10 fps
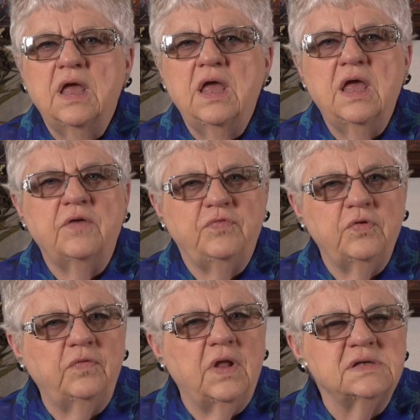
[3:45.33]
If
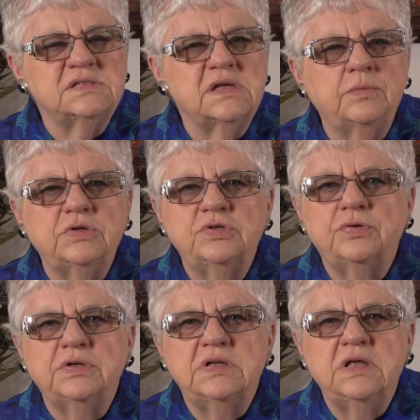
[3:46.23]
you've lost someone to
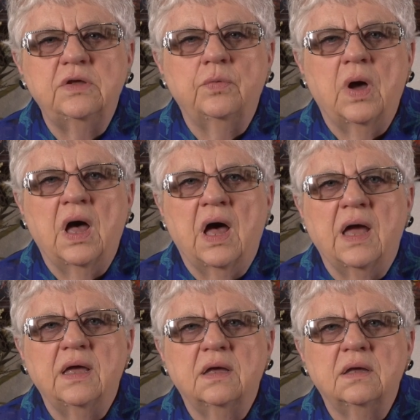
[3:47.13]
a
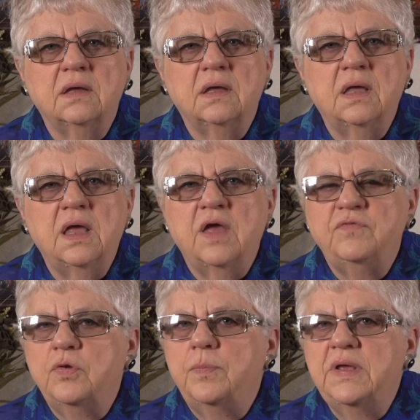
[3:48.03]
DUI, if
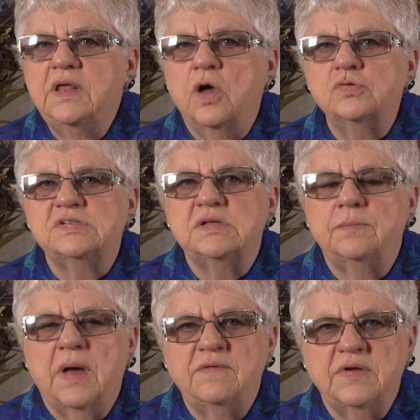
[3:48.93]
you've been
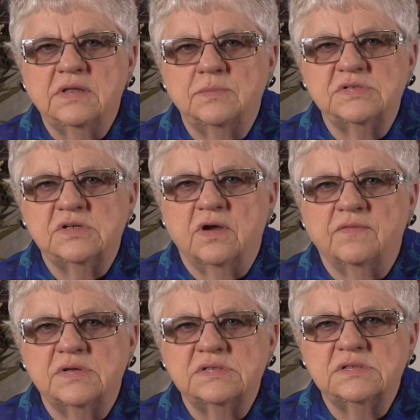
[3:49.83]
ghosted by victim
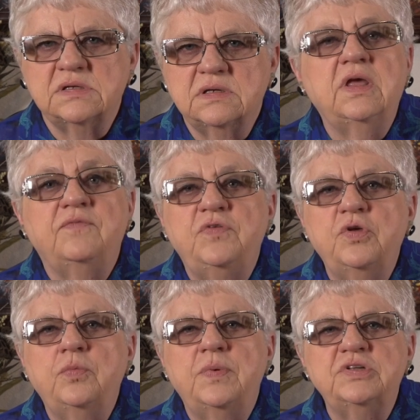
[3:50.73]
service, if
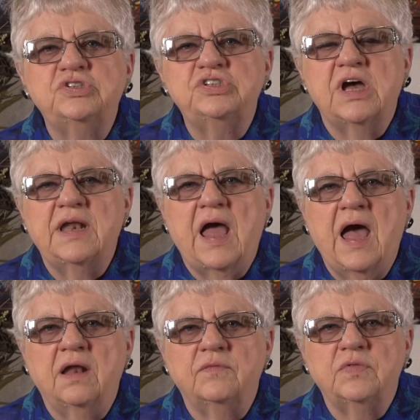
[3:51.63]
you've been shut
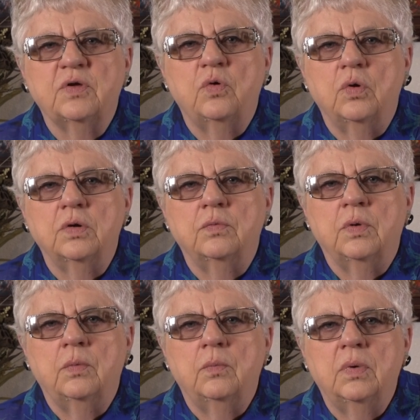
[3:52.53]
out of the
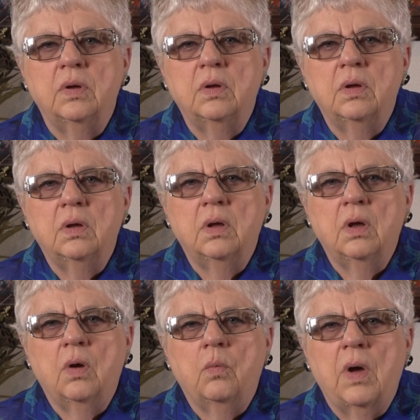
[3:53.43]
courtroom
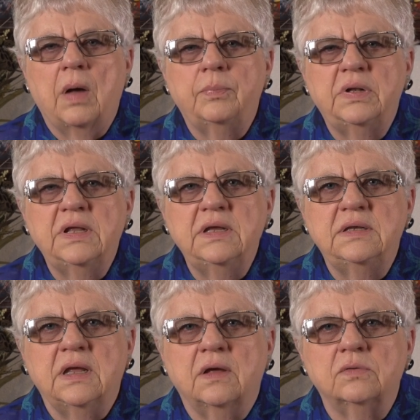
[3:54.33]
while plea
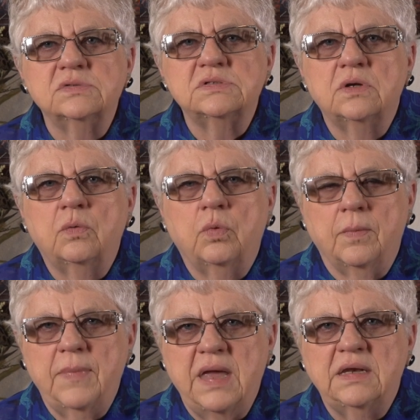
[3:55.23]
deals were
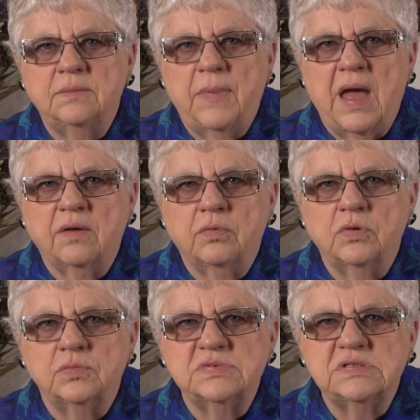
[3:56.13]
made in back
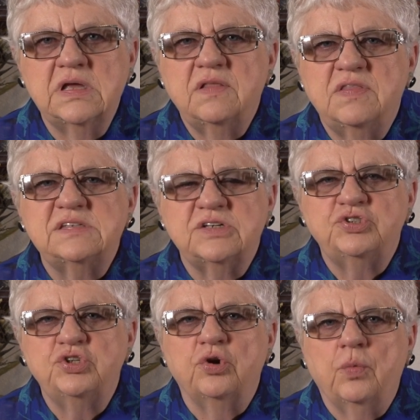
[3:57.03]
rooms, this
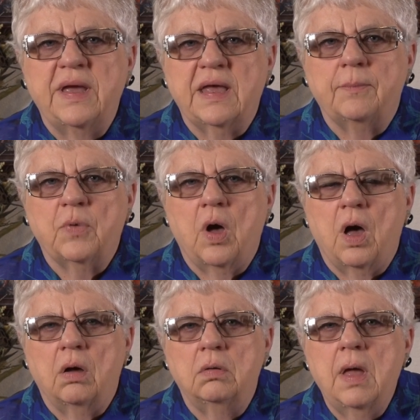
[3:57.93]
is your wake-up
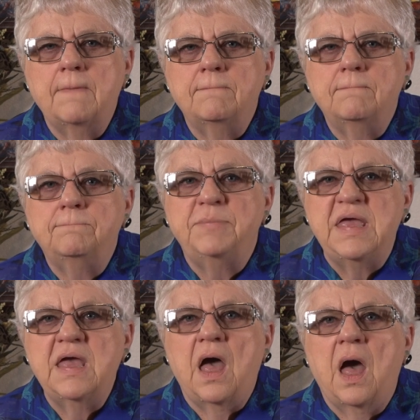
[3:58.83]
call.
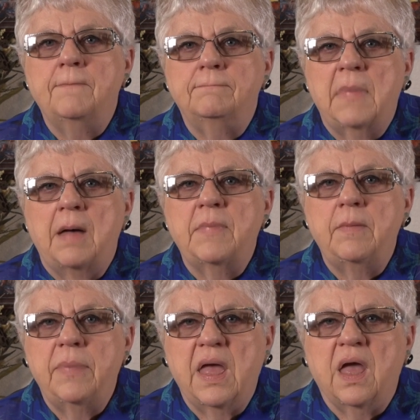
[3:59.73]
Be a mama
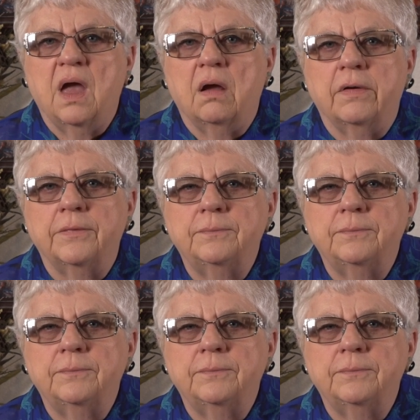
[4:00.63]
bear.